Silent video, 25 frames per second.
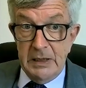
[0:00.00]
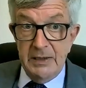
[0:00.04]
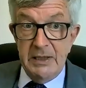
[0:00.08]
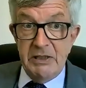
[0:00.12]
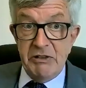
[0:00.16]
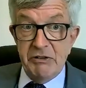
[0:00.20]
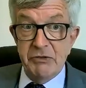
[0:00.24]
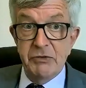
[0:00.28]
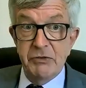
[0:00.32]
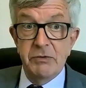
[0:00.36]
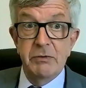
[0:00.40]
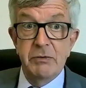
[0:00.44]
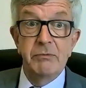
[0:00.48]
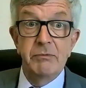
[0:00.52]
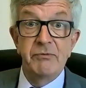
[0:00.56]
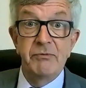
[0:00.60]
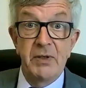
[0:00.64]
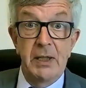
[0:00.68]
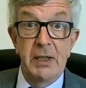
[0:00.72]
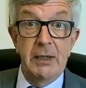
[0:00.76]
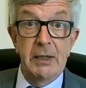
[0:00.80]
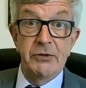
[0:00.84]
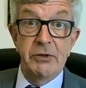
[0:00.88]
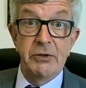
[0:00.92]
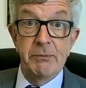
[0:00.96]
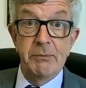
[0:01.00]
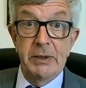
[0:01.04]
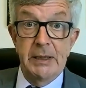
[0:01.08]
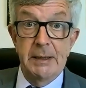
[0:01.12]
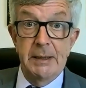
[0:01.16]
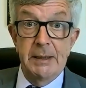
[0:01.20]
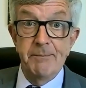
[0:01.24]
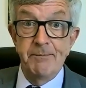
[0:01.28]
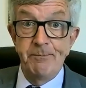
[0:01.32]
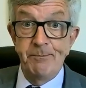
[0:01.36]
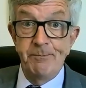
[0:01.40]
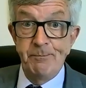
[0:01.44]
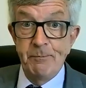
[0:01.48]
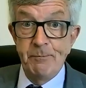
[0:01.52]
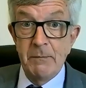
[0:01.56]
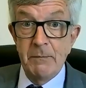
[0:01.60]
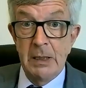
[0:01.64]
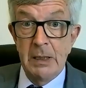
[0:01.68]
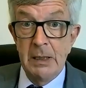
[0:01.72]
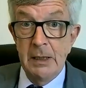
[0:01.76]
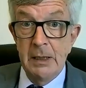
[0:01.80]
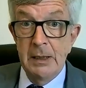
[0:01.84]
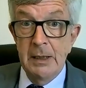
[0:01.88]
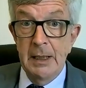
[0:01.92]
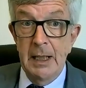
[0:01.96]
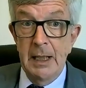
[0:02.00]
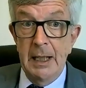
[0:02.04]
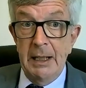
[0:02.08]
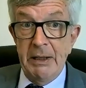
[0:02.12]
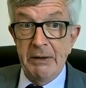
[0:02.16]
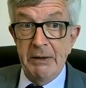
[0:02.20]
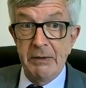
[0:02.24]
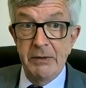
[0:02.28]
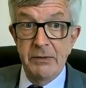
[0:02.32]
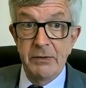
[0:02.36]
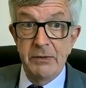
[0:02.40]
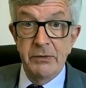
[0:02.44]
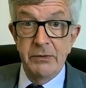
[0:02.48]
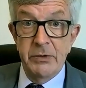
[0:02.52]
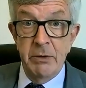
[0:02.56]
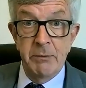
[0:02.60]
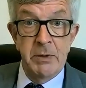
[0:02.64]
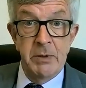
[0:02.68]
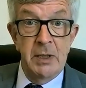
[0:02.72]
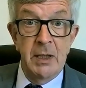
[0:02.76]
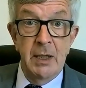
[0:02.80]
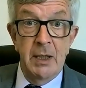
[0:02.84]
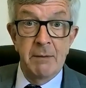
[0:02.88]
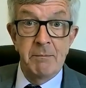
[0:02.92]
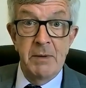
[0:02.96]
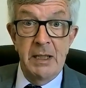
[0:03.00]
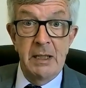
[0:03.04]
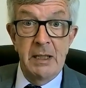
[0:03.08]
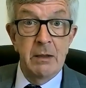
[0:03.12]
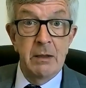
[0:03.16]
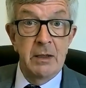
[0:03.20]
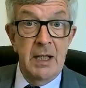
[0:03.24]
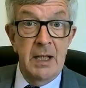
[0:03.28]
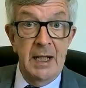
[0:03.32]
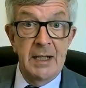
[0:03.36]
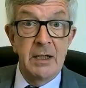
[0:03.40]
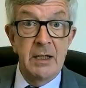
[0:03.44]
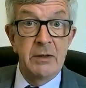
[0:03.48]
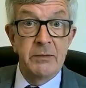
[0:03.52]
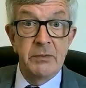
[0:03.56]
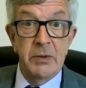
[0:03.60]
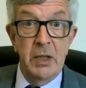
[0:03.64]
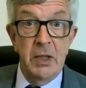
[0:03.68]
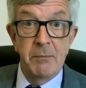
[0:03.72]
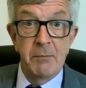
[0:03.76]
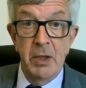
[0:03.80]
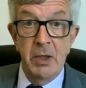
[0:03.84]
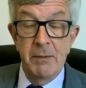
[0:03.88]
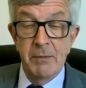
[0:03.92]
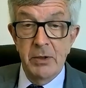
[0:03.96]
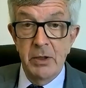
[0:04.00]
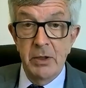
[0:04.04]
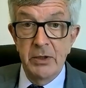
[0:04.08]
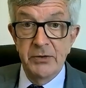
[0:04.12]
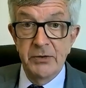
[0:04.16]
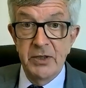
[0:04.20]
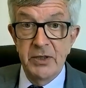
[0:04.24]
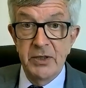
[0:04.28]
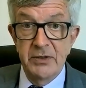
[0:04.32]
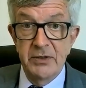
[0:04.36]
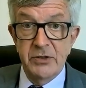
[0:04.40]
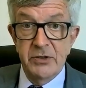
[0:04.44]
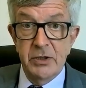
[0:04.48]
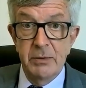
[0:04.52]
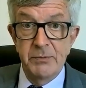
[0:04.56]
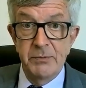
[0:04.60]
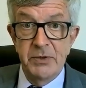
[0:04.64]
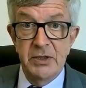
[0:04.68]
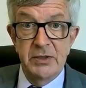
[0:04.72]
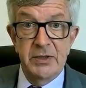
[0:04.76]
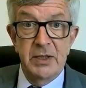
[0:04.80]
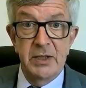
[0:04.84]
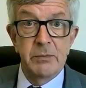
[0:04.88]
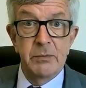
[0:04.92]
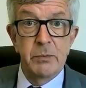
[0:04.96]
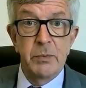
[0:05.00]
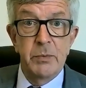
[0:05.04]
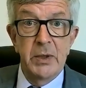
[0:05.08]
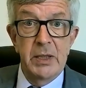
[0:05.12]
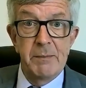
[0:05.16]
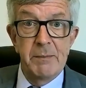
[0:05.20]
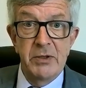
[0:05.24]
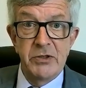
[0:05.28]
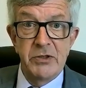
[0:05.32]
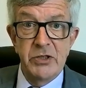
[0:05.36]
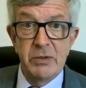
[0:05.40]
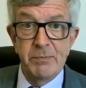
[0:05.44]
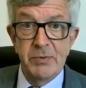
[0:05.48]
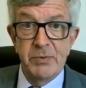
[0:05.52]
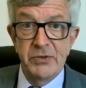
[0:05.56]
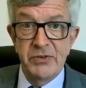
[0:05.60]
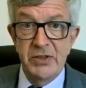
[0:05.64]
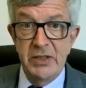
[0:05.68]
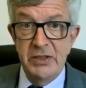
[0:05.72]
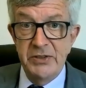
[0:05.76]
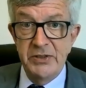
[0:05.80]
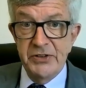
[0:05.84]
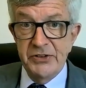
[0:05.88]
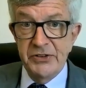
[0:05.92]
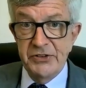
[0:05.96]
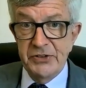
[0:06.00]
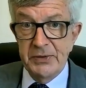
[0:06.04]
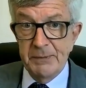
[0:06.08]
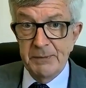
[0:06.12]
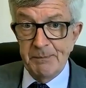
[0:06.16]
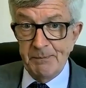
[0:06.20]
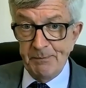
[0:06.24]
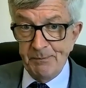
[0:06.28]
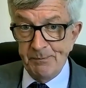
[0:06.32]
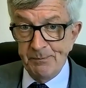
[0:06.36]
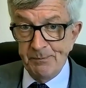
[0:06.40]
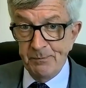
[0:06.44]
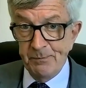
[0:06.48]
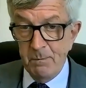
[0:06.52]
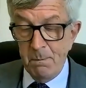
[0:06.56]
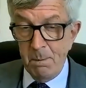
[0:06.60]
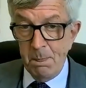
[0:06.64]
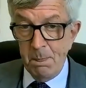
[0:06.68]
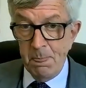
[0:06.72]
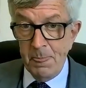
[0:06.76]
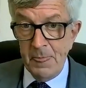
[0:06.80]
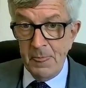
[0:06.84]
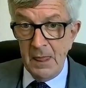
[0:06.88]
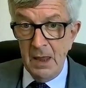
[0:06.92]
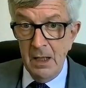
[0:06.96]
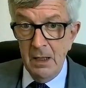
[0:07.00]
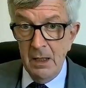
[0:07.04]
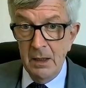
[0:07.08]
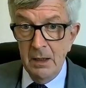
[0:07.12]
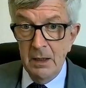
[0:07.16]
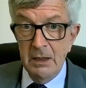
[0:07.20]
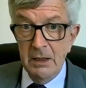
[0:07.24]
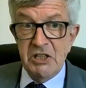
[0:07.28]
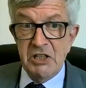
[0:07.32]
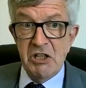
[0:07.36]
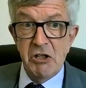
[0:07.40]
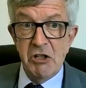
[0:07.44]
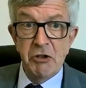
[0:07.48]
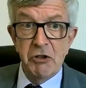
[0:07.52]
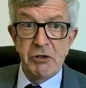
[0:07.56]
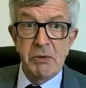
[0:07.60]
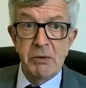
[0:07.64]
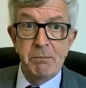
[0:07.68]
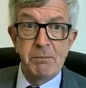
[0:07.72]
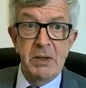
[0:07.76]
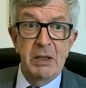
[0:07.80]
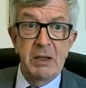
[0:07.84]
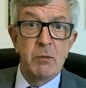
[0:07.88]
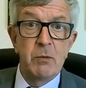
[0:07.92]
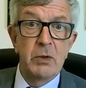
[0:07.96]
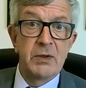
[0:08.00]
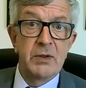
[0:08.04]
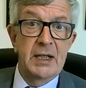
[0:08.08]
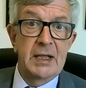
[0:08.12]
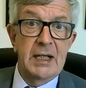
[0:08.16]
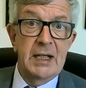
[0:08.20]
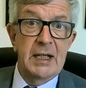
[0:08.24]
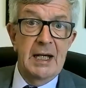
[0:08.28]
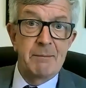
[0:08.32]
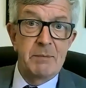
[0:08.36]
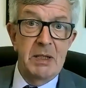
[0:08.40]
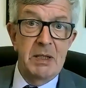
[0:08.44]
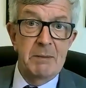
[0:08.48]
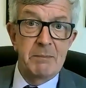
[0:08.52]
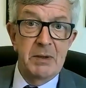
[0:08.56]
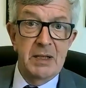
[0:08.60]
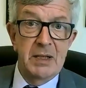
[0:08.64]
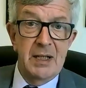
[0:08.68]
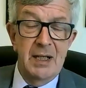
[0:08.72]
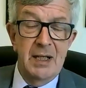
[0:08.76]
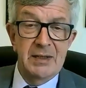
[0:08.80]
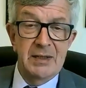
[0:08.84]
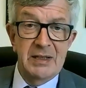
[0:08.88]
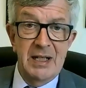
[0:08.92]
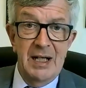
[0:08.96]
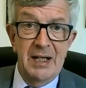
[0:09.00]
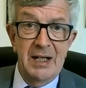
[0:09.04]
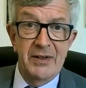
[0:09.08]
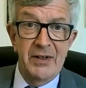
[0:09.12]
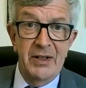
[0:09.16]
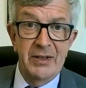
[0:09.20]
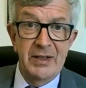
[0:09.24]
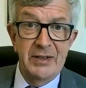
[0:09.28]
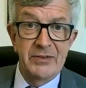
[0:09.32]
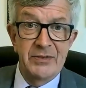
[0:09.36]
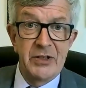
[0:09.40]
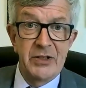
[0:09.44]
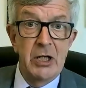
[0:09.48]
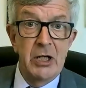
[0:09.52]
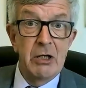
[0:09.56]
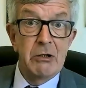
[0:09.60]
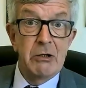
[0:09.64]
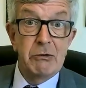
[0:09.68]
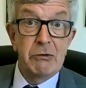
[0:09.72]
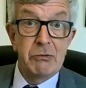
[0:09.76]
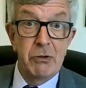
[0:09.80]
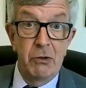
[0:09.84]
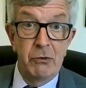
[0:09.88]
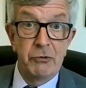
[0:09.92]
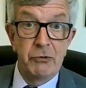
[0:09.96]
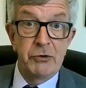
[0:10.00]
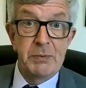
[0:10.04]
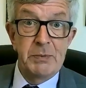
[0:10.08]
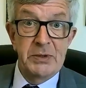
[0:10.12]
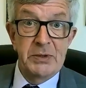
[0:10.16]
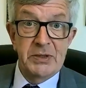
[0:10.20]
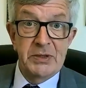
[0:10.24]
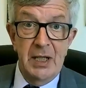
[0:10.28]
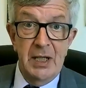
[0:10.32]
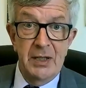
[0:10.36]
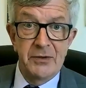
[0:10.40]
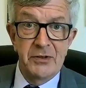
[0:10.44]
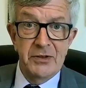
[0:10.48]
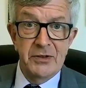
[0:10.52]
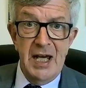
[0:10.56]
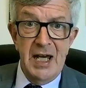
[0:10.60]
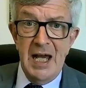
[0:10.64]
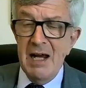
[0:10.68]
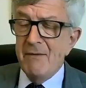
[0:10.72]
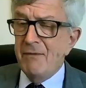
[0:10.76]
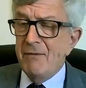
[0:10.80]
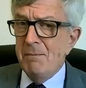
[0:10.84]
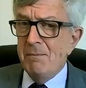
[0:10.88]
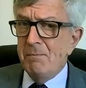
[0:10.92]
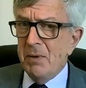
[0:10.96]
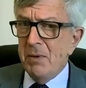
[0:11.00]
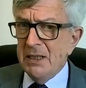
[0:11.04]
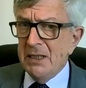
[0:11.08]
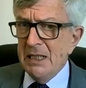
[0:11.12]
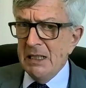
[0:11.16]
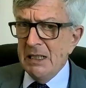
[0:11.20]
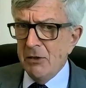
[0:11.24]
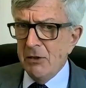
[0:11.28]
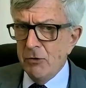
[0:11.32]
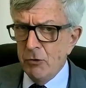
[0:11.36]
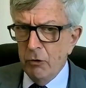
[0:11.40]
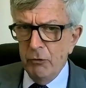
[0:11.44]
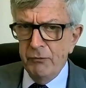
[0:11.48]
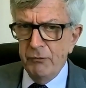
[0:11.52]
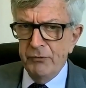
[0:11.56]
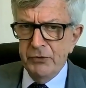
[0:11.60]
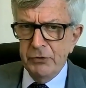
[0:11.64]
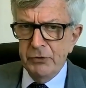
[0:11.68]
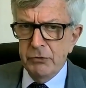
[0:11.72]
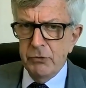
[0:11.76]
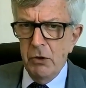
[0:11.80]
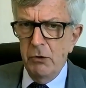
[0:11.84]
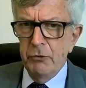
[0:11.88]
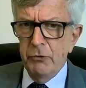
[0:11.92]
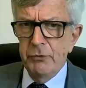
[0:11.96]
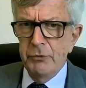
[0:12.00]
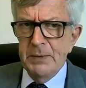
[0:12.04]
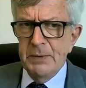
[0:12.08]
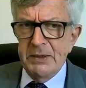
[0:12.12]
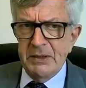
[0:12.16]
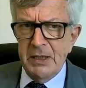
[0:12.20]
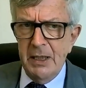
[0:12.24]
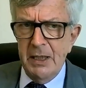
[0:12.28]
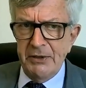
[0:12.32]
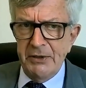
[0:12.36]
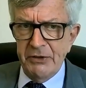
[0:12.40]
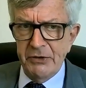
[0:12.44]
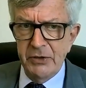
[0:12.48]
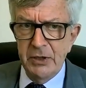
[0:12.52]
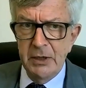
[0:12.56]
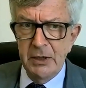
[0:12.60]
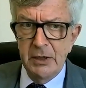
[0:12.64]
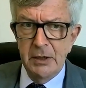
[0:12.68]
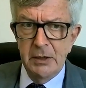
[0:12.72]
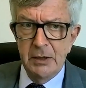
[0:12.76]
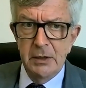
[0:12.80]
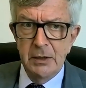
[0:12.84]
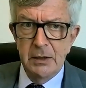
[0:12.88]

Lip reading: and they just fire somebody. And somebody like me or any employment law solicitor comes in and says, what about your procedures? The other big one that gets people caught on is gross misconduct. Everybody loves gross misconduct.